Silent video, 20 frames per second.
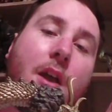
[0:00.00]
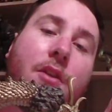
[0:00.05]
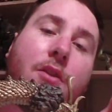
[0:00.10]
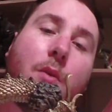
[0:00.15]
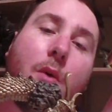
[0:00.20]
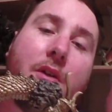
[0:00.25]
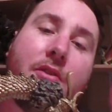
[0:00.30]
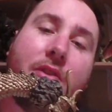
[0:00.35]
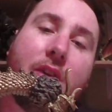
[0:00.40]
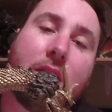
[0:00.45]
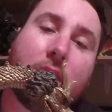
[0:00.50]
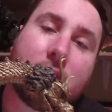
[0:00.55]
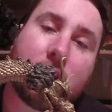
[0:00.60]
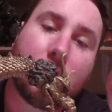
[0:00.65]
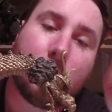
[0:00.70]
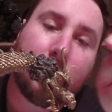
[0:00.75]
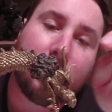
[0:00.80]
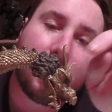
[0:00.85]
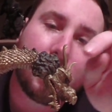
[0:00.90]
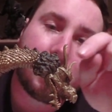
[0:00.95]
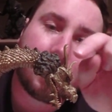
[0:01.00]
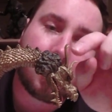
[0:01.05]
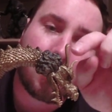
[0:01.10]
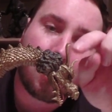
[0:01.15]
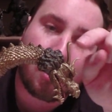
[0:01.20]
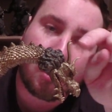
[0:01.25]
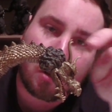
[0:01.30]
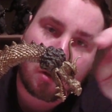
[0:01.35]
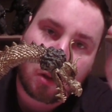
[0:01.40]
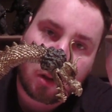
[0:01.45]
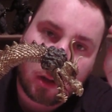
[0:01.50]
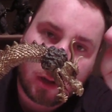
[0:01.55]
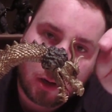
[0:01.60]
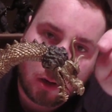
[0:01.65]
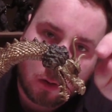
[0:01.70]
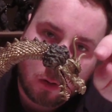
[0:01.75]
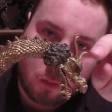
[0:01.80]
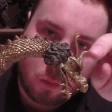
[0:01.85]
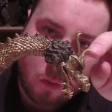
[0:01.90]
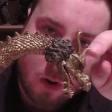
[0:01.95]
The one thing that some of us are a
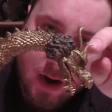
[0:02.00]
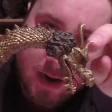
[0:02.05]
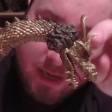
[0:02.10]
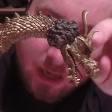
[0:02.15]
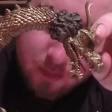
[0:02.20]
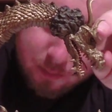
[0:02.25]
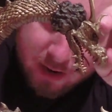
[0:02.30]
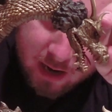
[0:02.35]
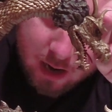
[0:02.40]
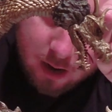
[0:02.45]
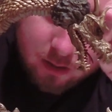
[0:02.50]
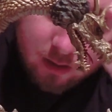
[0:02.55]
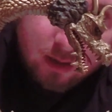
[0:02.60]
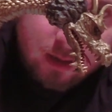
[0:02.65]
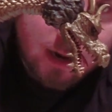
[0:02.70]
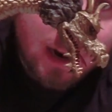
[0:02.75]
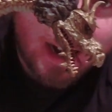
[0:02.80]
little whiny about, and